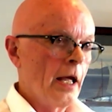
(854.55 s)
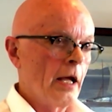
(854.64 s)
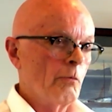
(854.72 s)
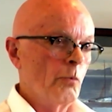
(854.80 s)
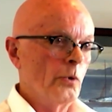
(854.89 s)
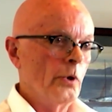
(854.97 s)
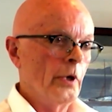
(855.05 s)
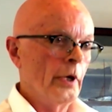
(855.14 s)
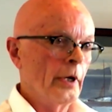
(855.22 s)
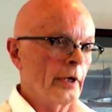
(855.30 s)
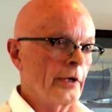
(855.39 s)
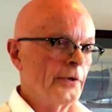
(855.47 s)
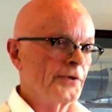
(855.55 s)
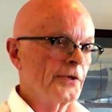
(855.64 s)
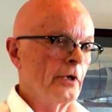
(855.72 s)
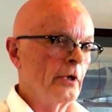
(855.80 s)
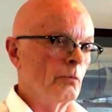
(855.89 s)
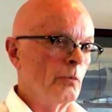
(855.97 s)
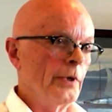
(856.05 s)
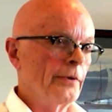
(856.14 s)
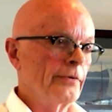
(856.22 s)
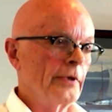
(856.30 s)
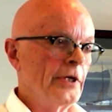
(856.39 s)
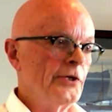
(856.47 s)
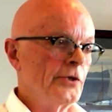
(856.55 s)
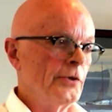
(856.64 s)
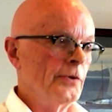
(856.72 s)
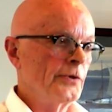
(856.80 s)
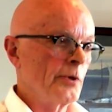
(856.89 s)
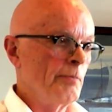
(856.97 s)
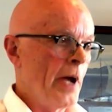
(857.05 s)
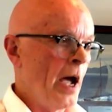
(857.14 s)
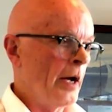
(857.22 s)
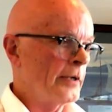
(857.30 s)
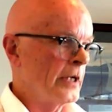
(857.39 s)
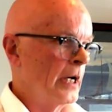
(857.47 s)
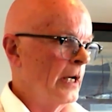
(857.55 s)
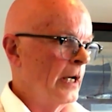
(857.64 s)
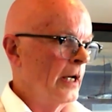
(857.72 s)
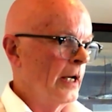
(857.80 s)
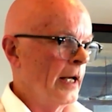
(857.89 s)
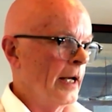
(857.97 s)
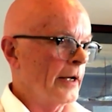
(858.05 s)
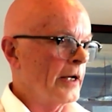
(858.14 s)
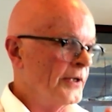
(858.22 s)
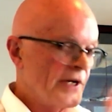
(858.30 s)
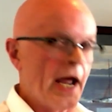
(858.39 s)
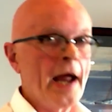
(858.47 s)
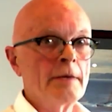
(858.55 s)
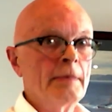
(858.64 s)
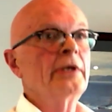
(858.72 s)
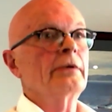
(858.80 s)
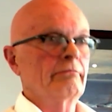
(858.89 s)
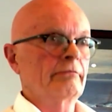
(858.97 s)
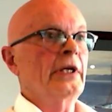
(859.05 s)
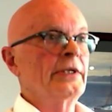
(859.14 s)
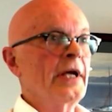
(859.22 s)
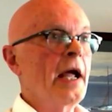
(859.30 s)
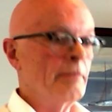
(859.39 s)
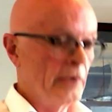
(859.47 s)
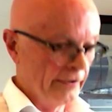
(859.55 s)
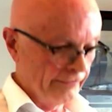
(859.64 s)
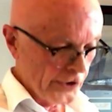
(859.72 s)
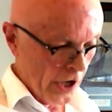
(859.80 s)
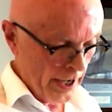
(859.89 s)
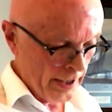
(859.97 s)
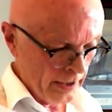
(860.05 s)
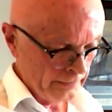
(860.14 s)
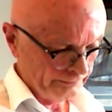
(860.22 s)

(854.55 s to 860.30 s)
were concerned with issues about containment of China.